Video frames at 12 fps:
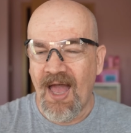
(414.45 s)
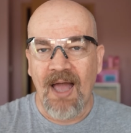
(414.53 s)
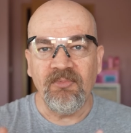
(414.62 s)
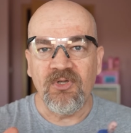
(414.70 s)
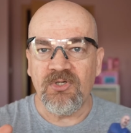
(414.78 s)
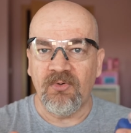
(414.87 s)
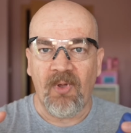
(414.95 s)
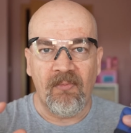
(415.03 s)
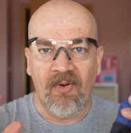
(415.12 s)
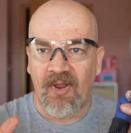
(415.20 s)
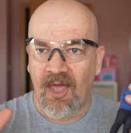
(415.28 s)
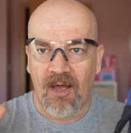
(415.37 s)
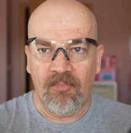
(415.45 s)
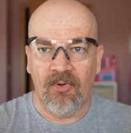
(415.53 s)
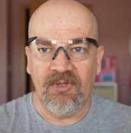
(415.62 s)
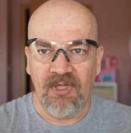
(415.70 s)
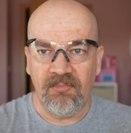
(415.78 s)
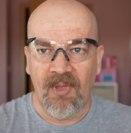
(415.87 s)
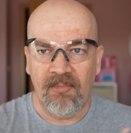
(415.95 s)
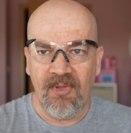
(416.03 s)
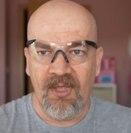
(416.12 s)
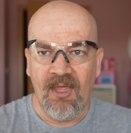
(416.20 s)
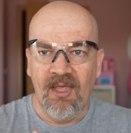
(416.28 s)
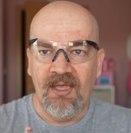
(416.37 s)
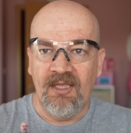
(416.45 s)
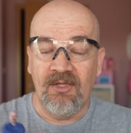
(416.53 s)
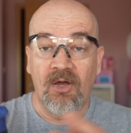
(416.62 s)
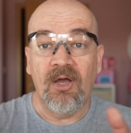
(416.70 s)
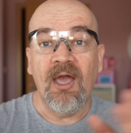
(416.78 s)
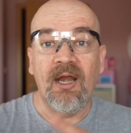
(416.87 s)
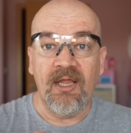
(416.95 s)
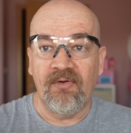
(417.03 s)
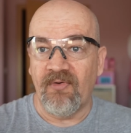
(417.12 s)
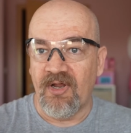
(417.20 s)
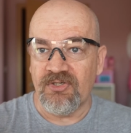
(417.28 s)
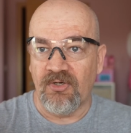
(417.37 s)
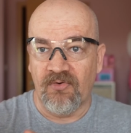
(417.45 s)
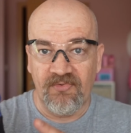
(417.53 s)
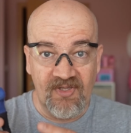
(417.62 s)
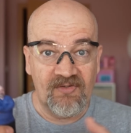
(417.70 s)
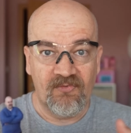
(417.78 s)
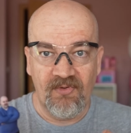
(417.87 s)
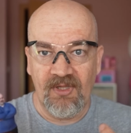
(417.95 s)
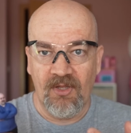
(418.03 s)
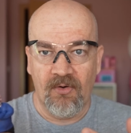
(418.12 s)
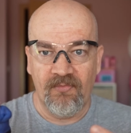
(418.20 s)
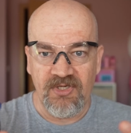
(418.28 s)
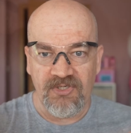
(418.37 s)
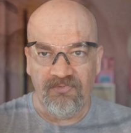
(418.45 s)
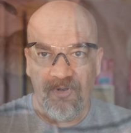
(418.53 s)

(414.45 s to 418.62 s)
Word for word: I'm not sure whether I upload it maybe in Hungarian version of this video which